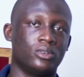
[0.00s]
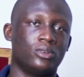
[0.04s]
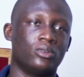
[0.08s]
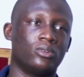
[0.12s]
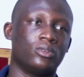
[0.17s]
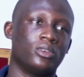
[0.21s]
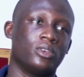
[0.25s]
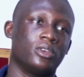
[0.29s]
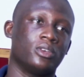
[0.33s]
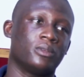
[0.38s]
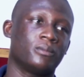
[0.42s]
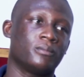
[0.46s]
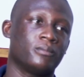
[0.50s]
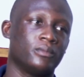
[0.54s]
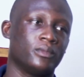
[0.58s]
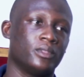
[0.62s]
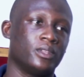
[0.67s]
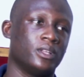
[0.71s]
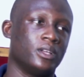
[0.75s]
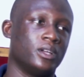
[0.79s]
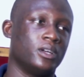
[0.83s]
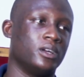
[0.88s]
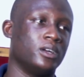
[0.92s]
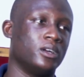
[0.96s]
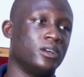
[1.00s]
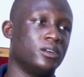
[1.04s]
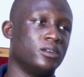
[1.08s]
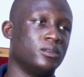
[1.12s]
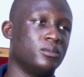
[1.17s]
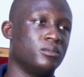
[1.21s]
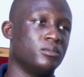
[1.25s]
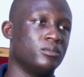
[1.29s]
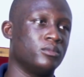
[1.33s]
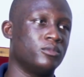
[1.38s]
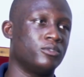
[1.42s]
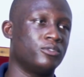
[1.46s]
Okay,
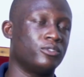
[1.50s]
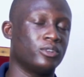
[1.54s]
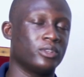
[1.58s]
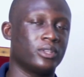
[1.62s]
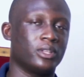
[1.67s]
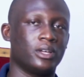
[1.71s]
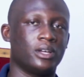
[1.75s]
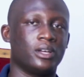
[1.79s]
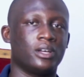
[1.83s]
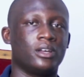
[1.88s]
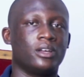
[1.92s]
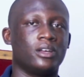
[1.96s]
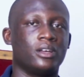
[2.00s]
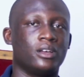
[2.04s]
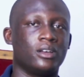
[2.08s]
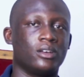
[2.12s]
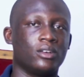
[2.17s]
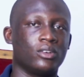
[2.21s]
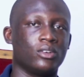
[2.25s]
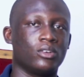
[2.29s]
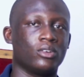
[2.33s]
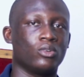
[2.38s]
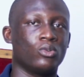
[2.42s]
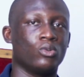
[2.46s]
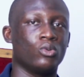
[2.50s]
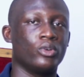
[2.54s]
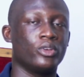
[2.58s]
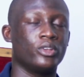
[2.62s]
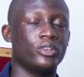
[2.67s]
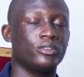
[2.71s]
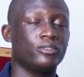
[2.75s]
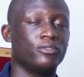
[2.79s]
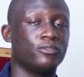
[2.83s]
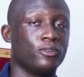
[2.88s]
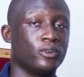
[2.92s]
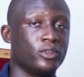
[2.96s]
going
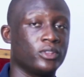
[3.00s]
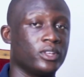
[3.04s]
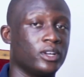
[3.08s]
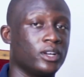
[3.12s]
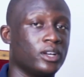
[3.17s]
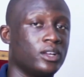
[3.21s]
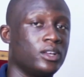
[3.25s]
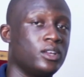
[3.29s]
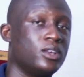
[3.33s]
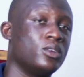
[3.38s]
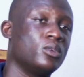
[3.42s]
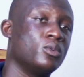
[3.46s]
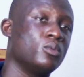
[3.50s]
further,